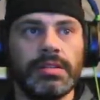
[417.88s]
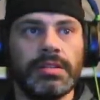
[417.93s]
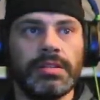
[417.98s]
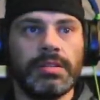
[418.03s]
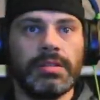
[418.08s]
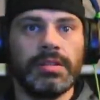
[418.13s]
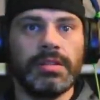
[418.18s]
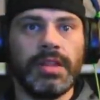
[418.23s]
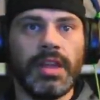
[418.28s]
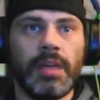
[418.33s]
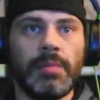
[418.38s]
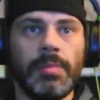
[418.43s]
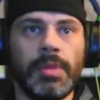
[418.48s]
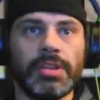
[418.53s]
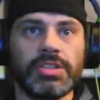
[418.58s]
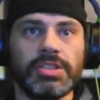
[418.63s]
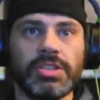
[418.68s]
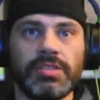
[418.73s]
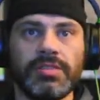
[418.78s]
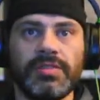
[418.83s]
Not
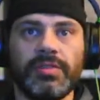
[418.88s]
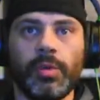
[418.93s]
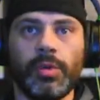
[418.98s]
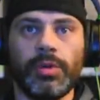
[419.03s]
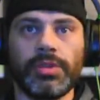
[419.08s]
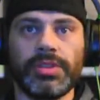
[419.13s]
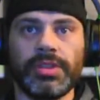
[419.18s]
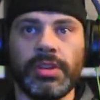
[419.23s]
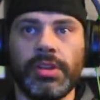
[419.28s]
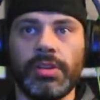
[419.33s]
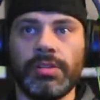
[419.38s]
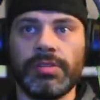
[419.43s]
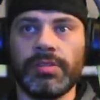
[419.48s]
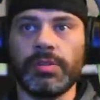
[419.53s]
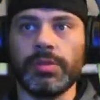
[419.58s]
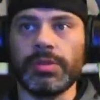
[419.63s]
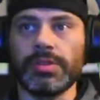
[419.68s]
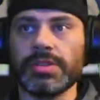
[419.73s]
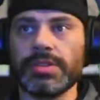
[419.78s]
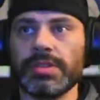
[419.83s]
much in fourth at all, of
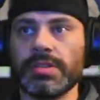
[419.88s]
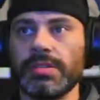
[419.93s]
course.